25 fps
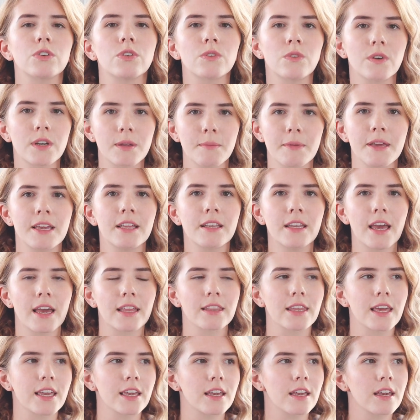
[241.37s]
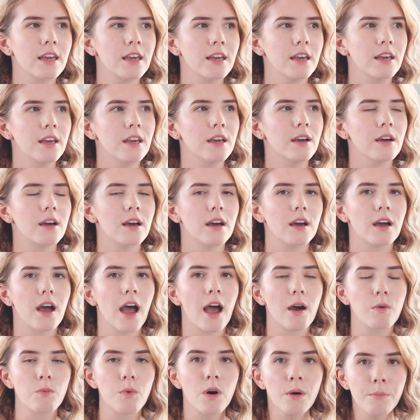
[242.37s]
You know what I mean? And like,
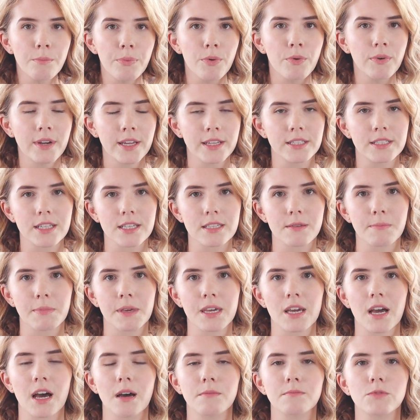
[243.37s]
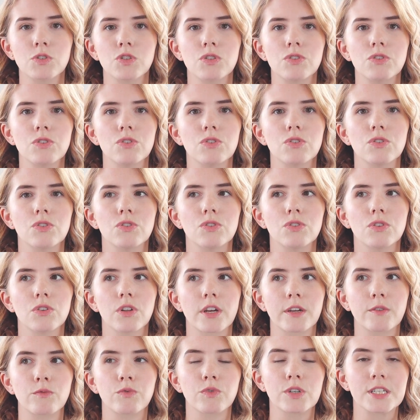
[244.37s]
at what point does it become
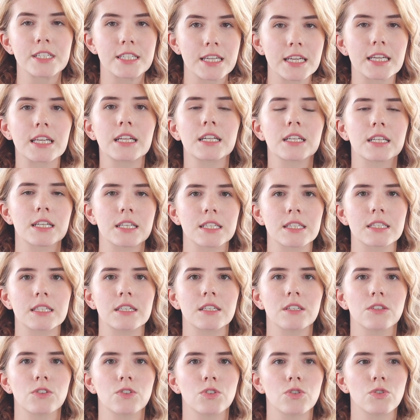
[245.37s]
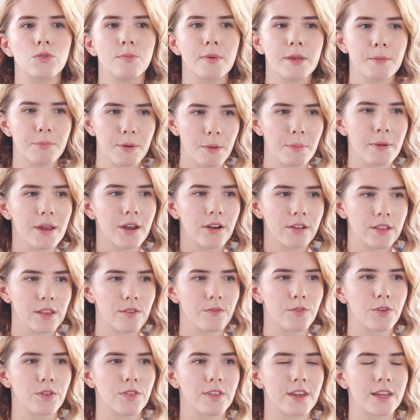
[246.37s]
like ridiculous to be preparing
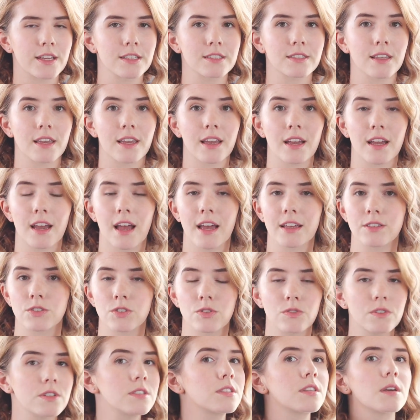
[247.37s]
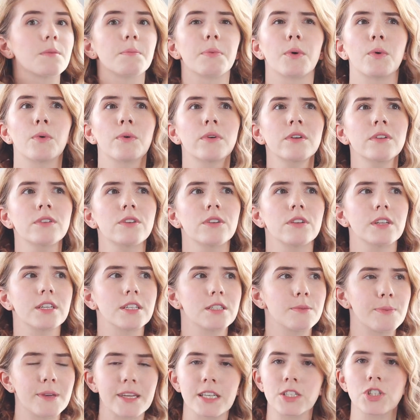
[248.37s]
them for things. Like as soon as they're born, you
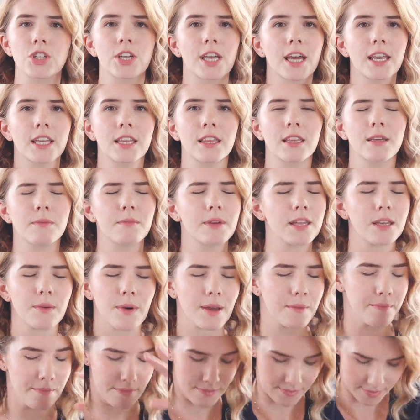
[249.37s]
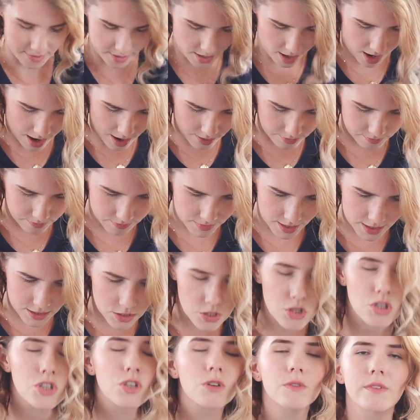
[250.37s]
need to be educating them. Anyway, i
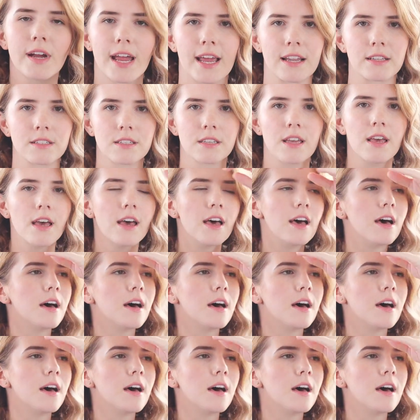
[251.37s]
that's just a rant.